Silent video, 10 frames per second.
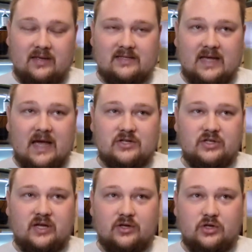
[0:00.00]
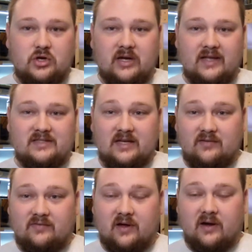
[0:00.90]
it's actually a good
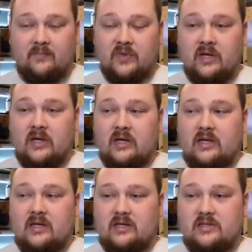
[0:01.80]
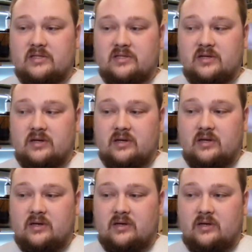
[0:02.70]
identifier, is
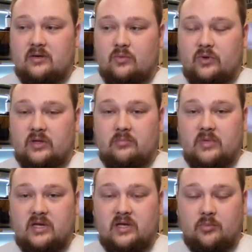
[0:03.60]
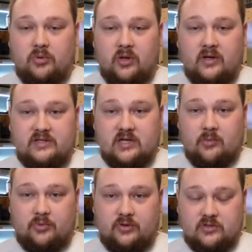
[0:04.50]
when the media plugs
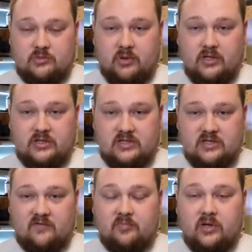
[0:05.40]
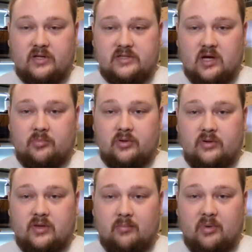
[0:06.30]
up, when your sponge and stuff plugs up,
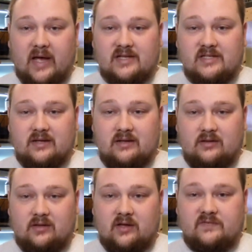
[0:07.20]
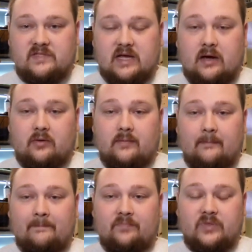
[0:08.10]
the basket lifts out.
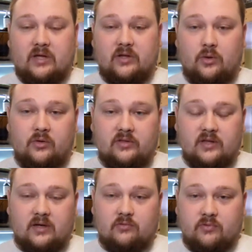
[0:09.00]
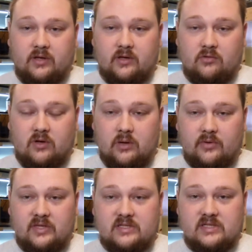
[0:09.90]
Now the only thing that could really go wrong
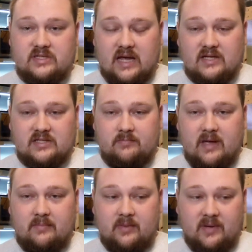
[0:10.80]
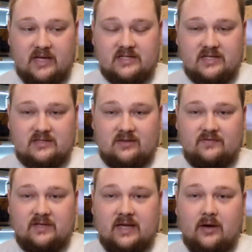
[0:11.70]
with this is as the basket is
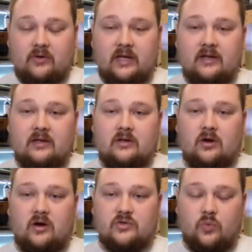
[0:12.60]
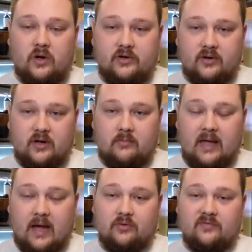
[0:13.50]
lifting out, it can cause water to come
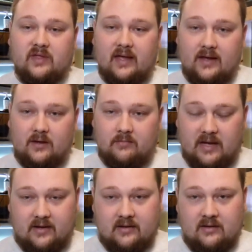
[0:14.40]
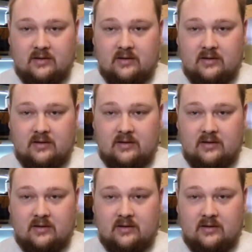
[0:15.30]
out of the hang-on back,